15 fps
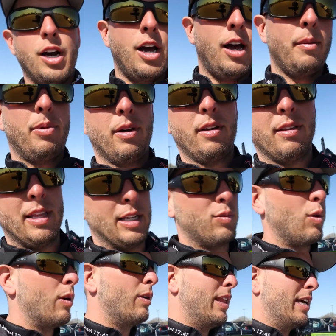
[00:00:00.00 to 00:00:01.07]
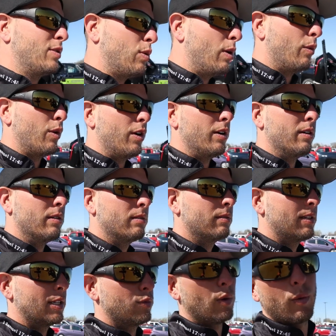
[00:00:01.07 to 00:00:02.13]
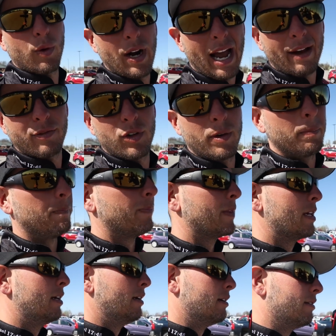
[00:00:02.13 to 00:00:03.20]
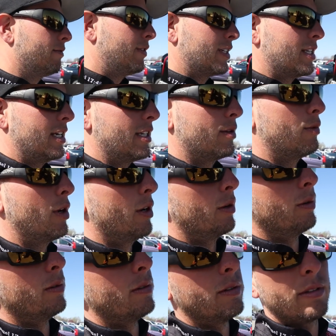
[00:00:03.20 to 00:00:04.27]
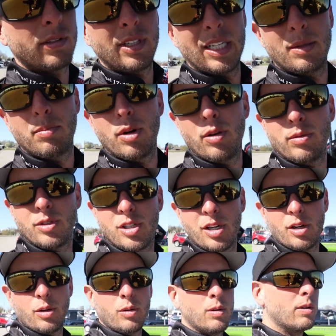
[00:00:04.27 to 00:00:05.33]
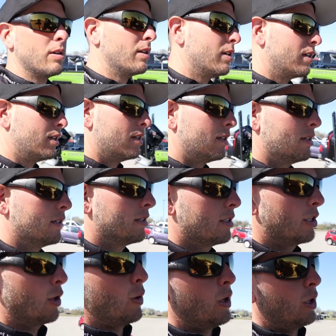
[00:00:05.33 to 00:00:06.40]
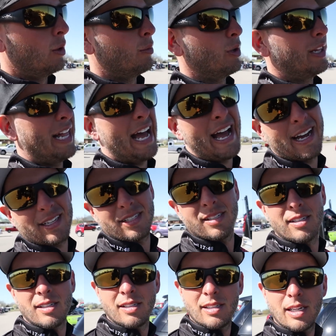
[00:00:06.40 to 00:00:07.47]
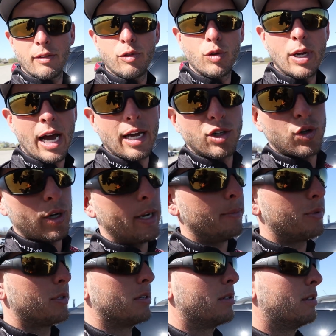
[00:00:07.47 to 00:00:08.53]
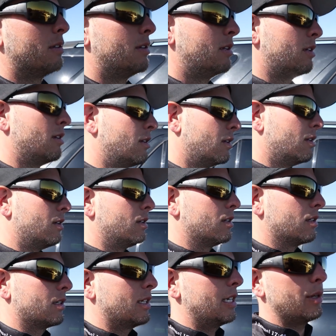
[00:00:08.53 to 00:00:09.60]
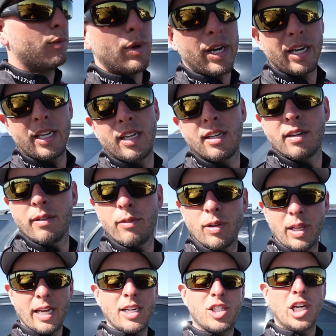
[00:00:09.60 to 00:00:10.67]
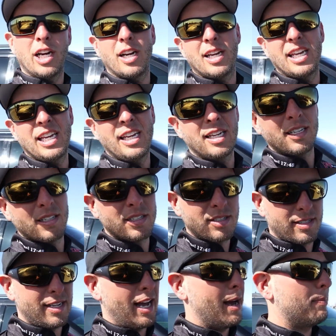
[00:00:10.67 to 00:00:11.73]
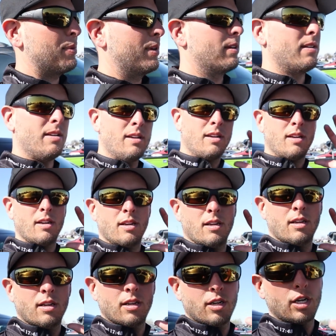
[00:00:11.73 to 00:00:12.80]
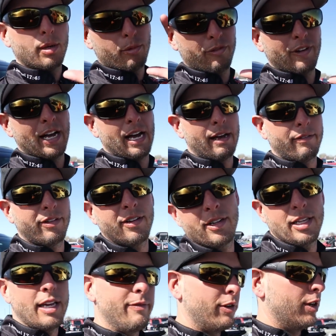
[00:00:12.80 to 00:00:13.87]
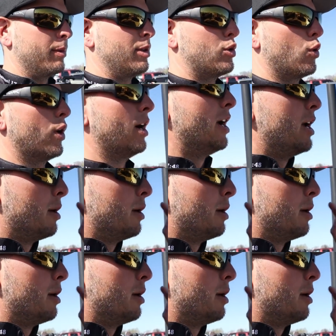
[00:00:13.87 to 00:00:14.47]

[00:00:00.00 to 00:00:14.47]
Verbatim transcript: Cup. That's what that's what we're that's what we're after. Fixing to hit the road, got the boat in tow, go home, relax. Got a few guide trips. Get ready for Lake Cherokee stop number five, the F L W Tour.